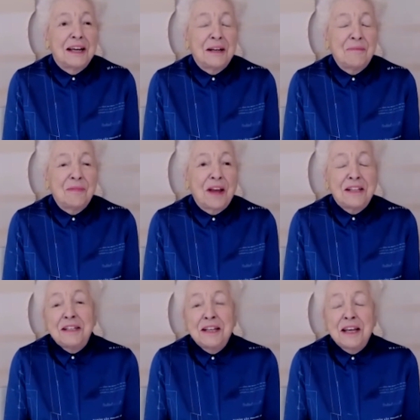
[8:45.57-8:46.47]
Um, I
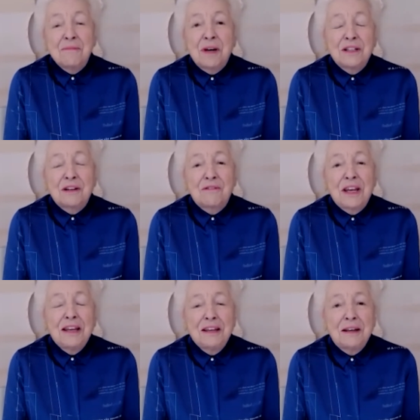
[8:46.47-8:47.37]
did get my
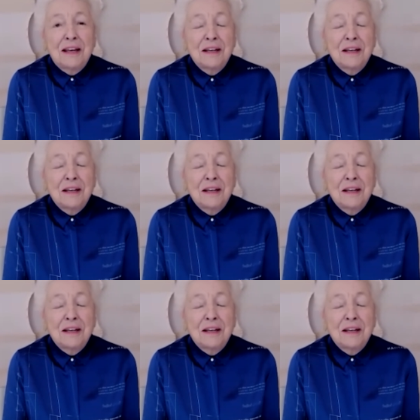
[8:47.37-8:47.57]
degree